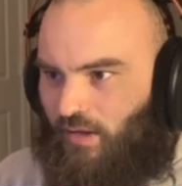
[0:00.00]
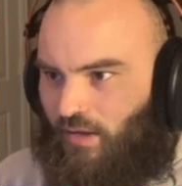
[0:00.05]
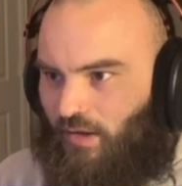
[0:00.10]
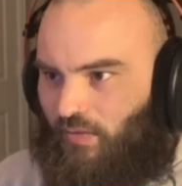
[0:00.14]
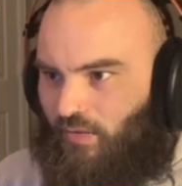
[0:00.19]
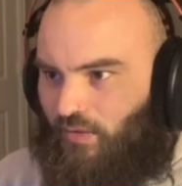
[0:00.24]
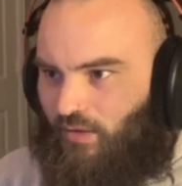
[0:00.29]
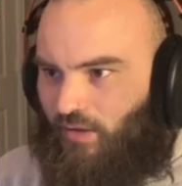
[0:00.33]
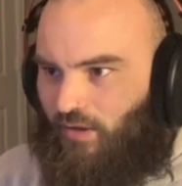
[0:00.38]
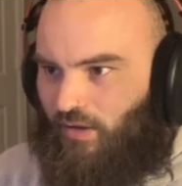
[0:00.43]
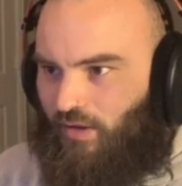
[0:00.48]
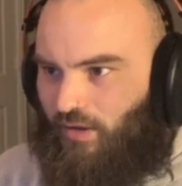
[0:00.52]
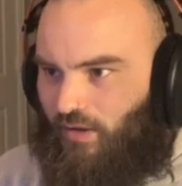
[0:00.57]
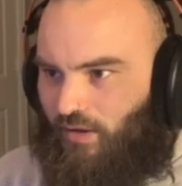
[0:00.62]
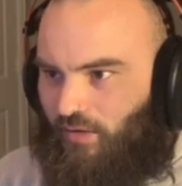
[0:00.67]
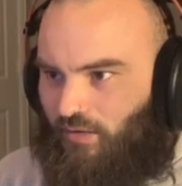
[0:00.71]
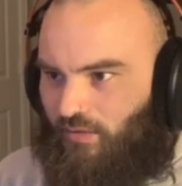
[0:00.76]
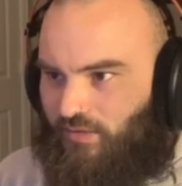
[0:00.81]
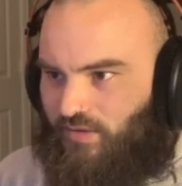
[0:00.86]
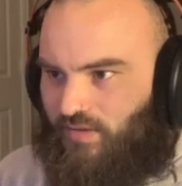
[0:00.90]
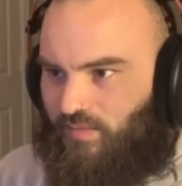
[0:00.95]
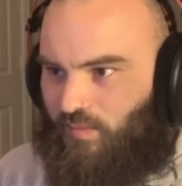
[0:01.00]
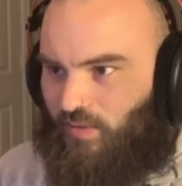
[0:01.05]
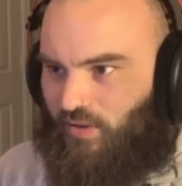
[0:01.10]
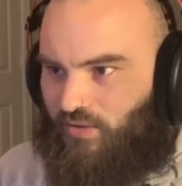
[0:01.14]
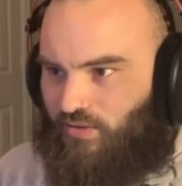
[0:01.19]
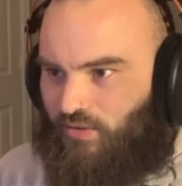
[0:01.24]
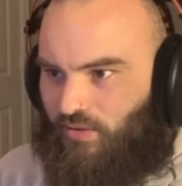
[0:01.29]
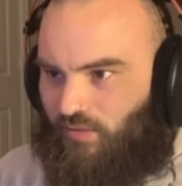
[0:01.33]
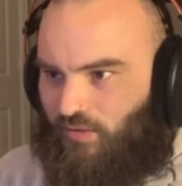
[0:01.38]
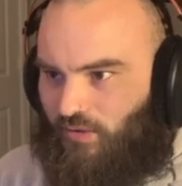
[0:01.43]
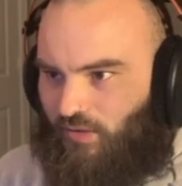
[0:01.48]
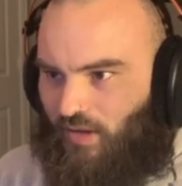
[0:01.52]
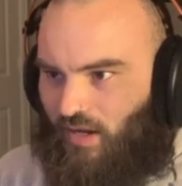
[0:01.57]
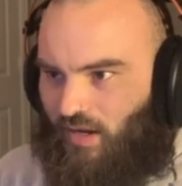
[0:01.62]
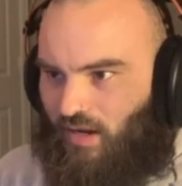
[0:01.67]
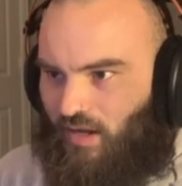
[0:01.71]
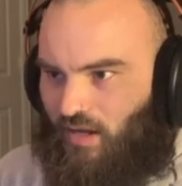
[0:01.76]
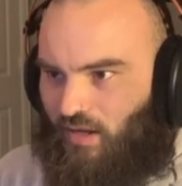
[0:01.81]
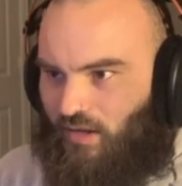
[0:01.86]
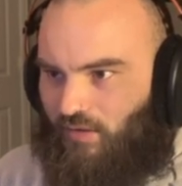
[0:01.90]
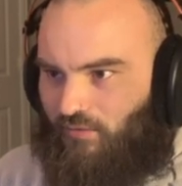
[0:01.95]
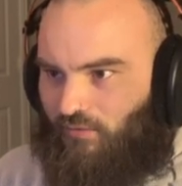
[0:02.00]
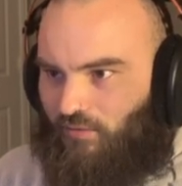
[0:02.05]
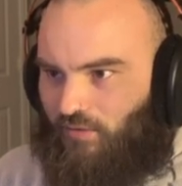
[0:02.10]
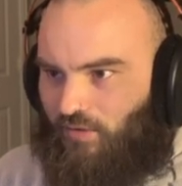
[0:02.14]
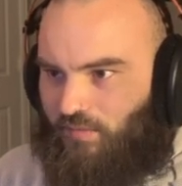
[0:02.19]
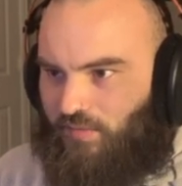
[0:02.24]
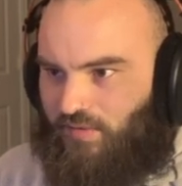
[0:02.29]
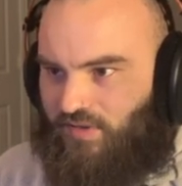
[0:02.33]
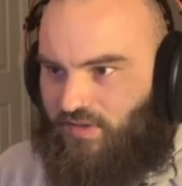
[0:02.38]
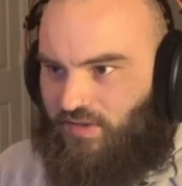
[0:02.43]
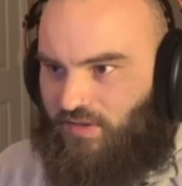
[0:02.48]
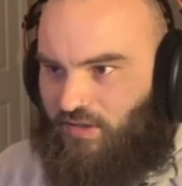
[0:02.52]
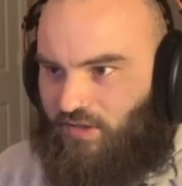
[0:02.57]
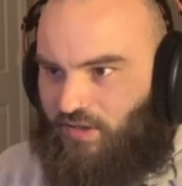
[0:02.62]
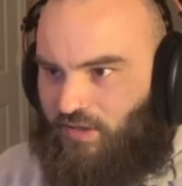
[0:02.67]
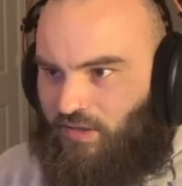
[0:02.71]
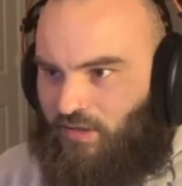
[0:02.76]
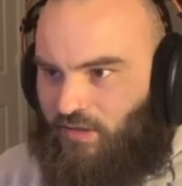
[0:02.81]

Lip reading: And then let's make sure that that high frequency